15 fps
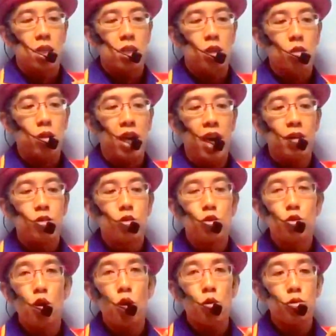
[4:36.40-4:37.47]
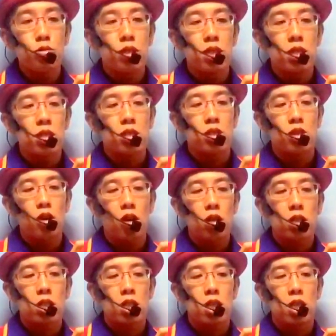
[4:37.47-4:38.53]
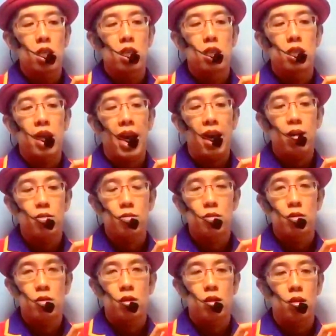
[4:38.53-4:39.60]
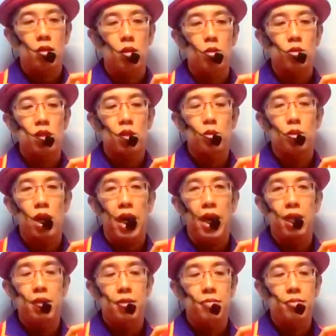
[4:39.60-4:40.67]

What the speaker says: You can roll this knot down closer to the end.